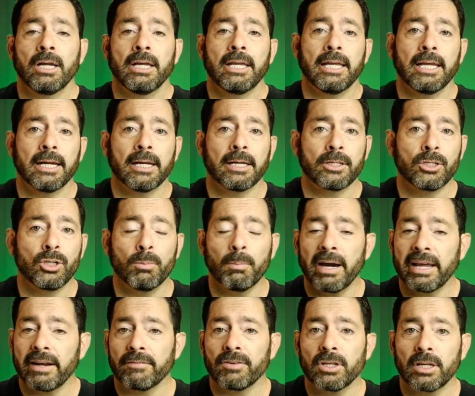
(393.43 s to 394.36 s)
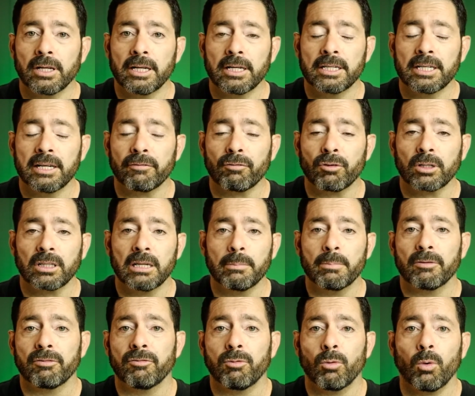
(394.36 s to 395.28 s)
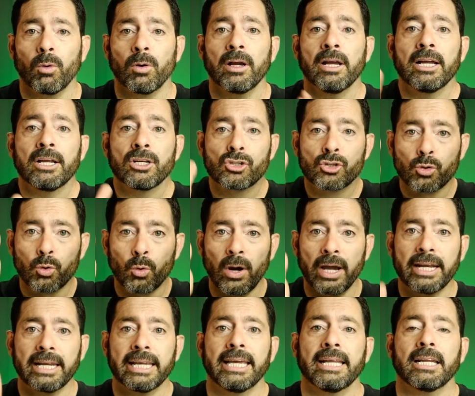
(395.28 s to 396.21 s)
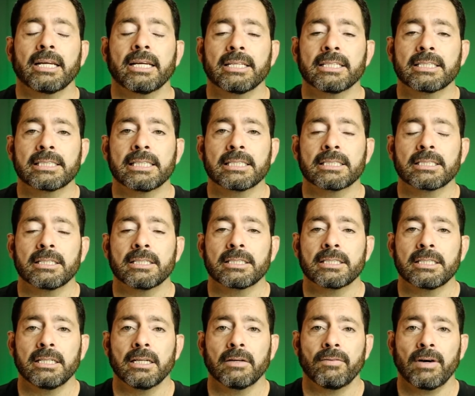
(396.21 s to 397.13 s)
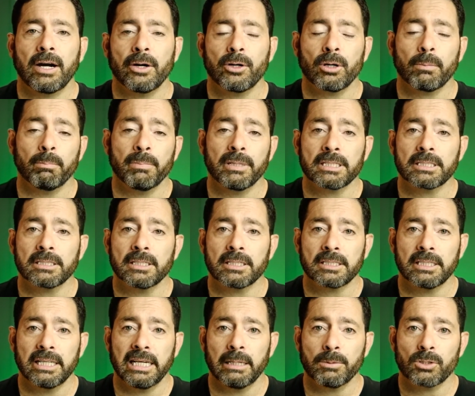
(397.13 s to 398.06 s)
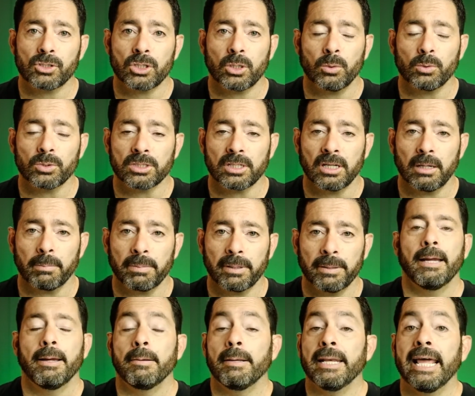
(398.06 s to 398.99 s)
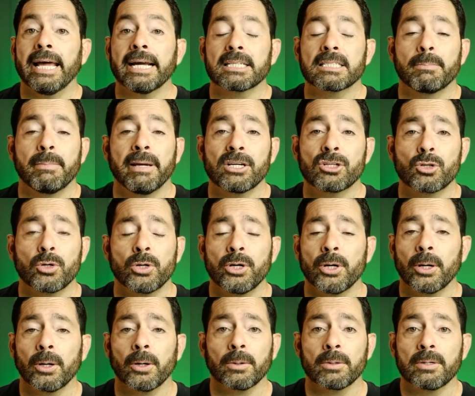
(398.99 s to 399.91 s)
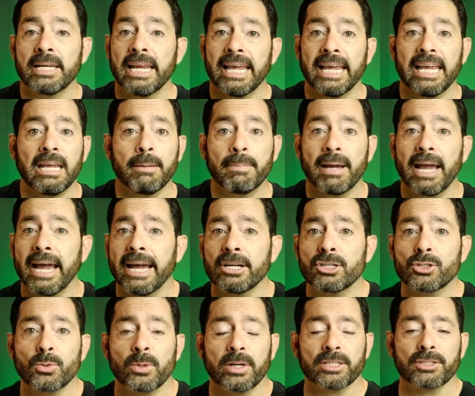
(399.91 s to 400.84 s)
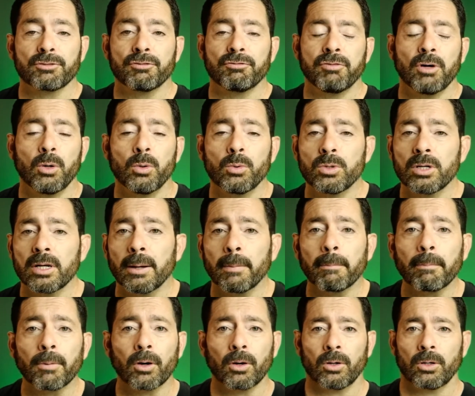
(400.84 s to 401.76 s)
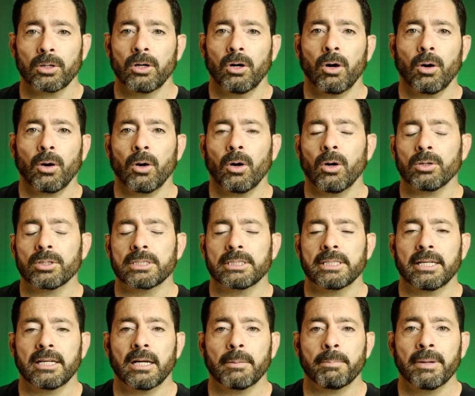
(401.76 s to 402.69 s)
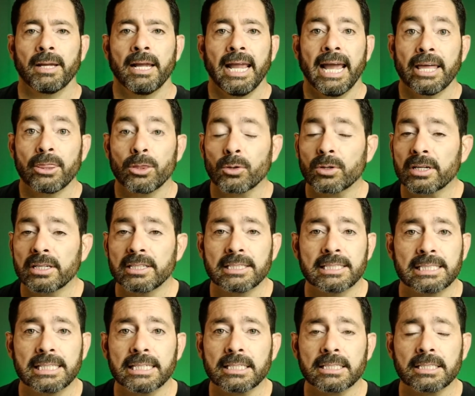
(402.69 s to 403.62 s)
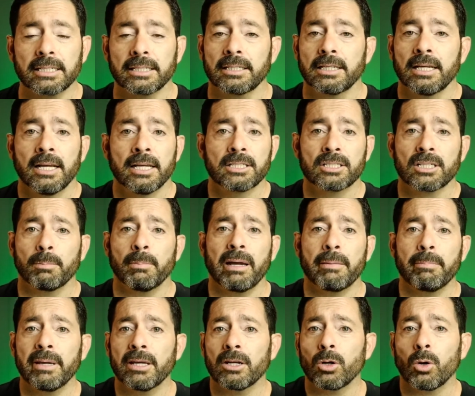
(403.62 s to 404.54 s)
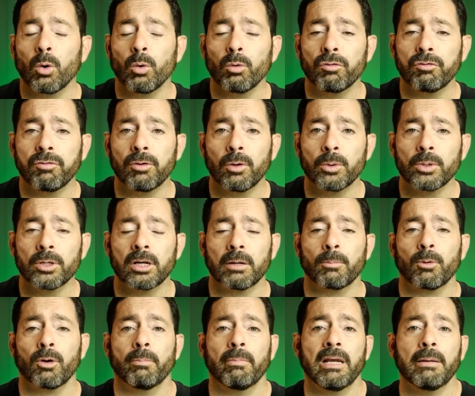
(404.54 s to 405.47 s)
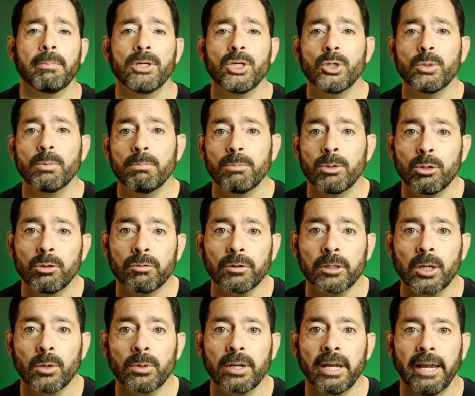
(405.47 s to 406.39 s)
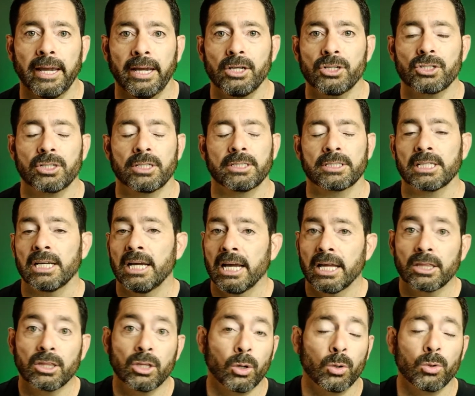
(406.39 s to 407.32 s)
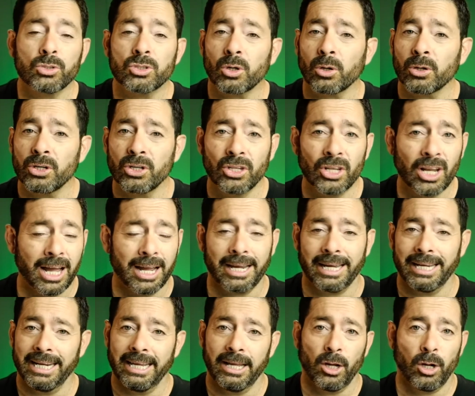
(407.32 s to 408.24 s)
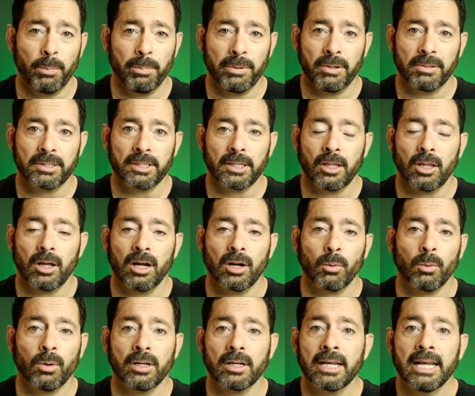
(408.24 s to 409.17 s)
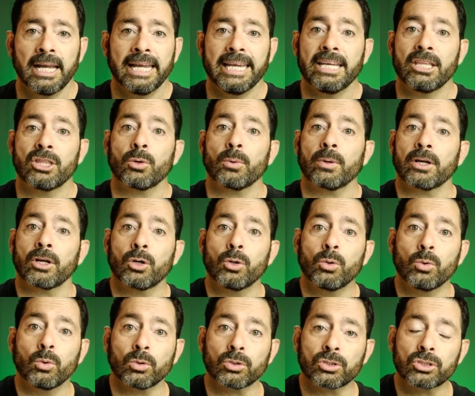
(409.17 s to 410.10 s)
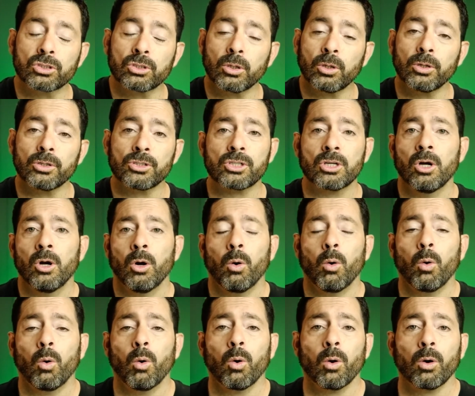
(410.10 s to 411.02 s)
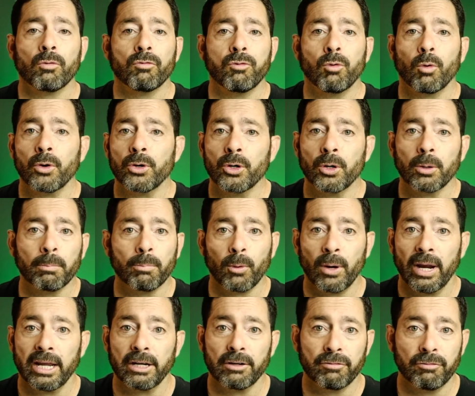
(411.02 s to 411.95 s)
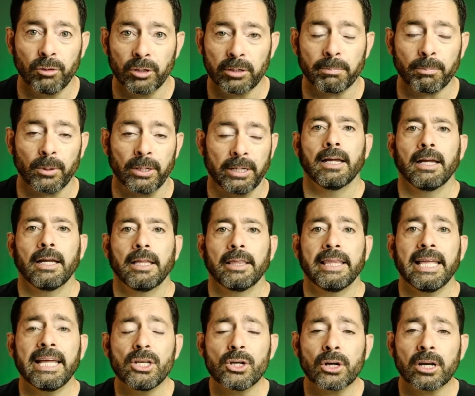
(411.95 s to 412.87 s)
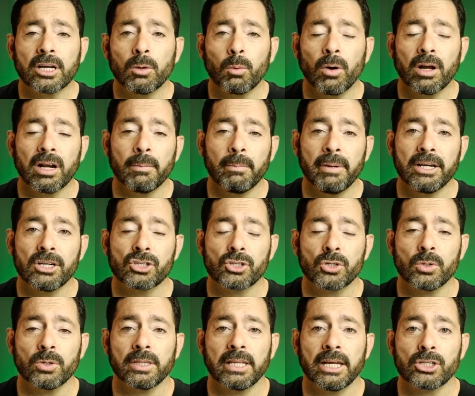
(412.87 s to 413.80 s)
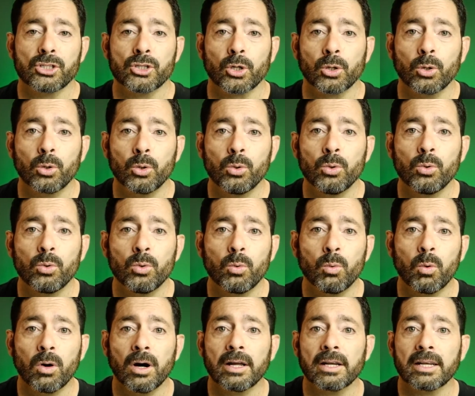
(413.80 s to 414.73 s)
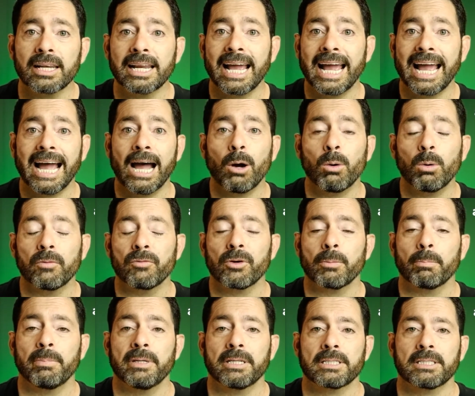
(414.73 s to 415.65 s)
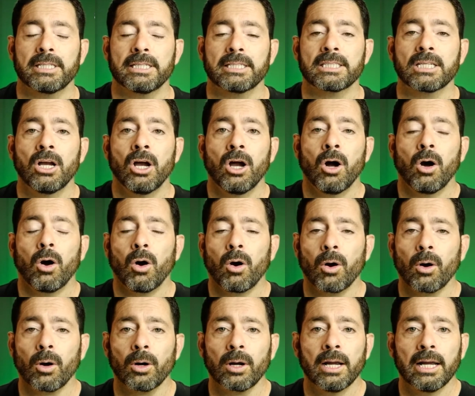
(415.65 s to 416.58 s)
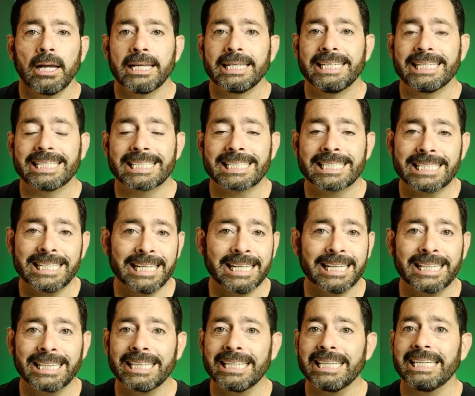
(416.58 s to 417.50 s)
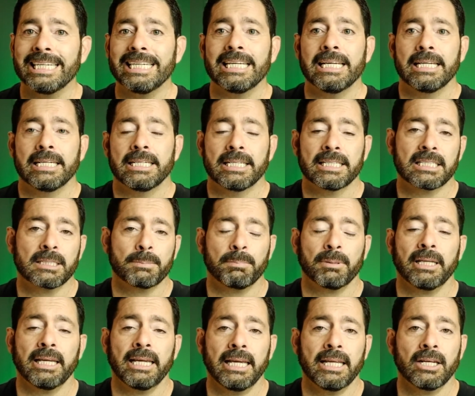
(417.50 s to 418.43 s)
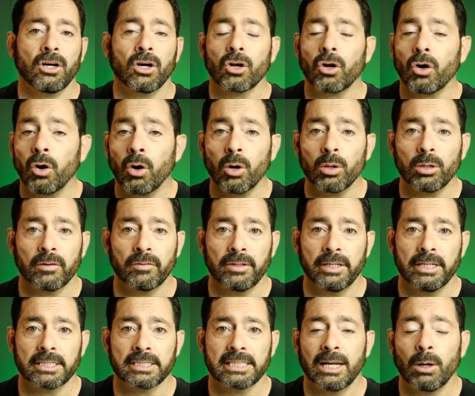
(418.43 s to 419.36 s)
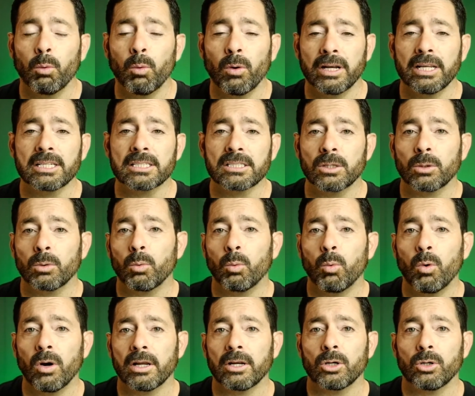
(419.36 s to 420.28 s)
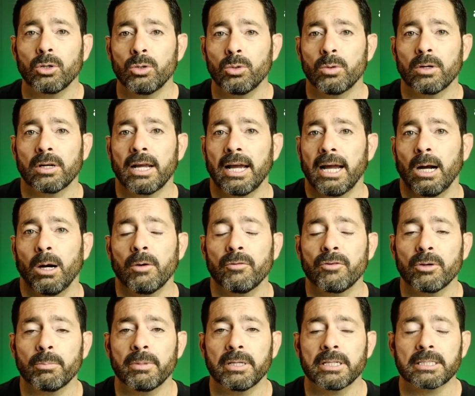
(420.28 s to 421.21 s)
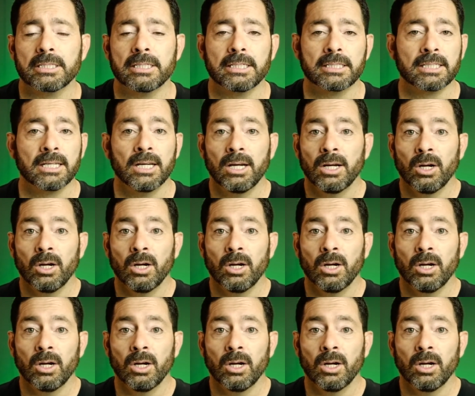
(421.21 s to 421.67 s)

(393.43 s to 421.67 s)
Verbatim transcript: Uh, you might have done it differently before. Try to get a consistency of how your business name shows up. Next, make sure your name, address, phone number are all set up and they're consistent. Some might be an old phone number. Maybe you move locations. Those are not going to help you in the long run, either in Google search or for your brand footprint. Then you're going to want to make sure that your who, what, and how of your business are distinctly displayed on all of these. Now, what is the what, who, and how of your business,